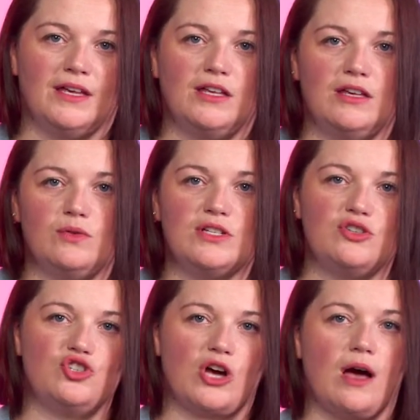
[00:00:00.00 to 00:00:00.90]
Use a
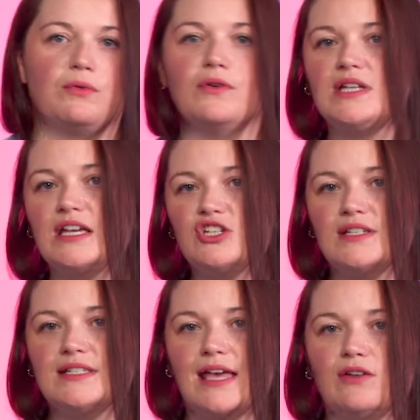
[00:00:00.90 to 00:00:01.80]
job
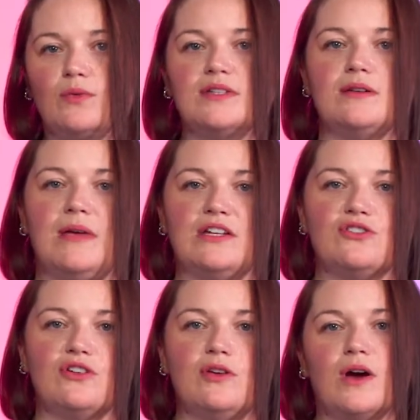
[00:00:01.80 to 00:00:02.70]
rotation schedule to make
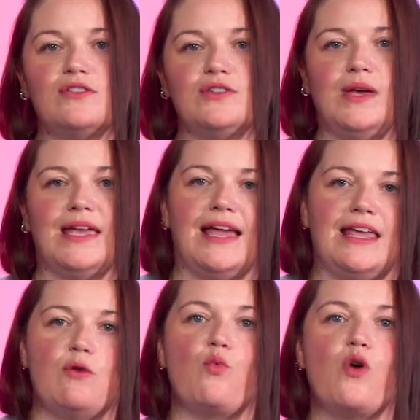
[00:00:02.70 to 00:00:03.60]
sure you aren't doing
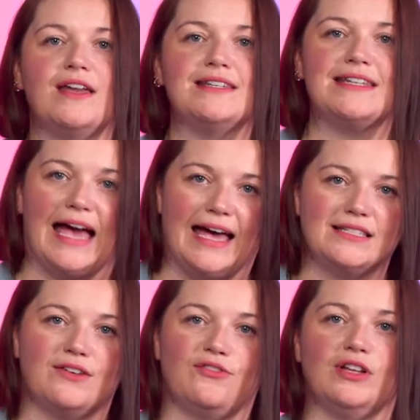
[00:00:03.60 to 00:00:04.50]
any one
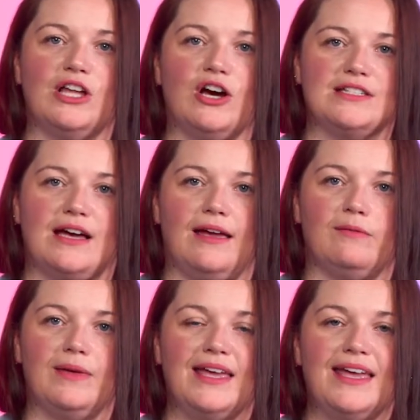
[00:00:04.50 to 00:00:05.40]
task for a long time,
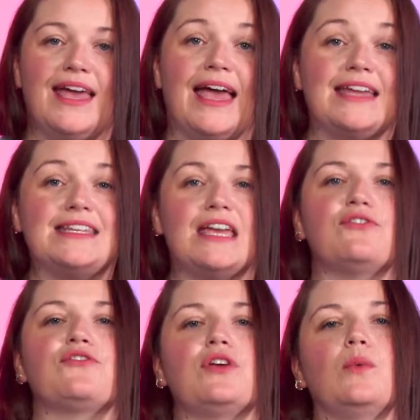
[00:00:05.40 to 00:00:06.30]
and take
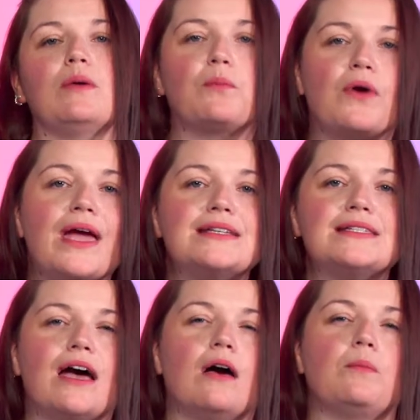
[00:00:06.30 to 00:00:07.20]
frequent breaks
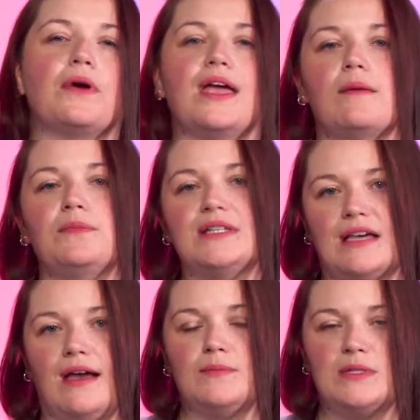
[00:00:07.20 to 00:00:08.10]
to help break up the
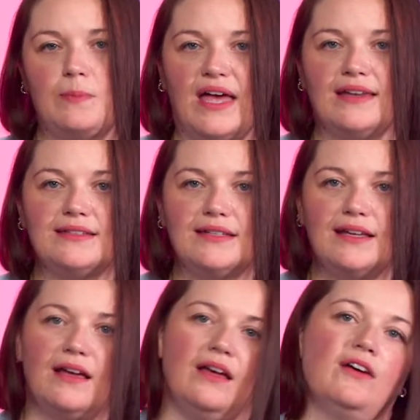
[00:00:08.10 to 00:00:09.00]
time spent.
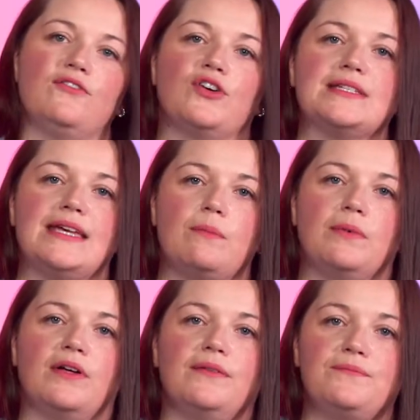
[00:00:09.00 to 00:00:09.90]
For
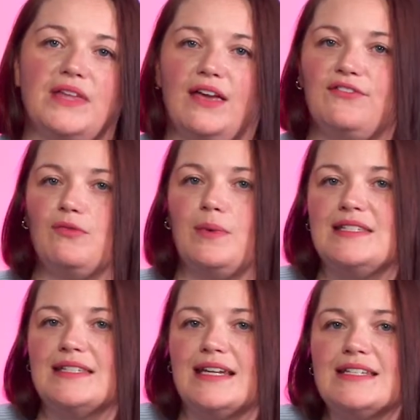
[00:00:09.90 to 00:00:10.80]
example, if you've been
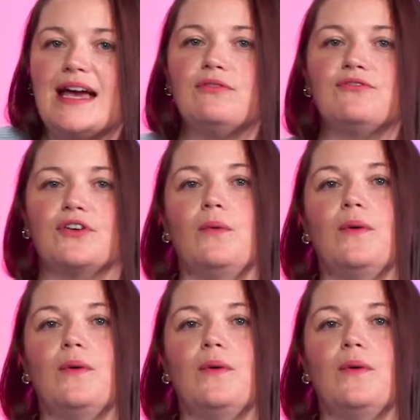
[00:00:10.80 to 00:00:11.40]
sitting down for a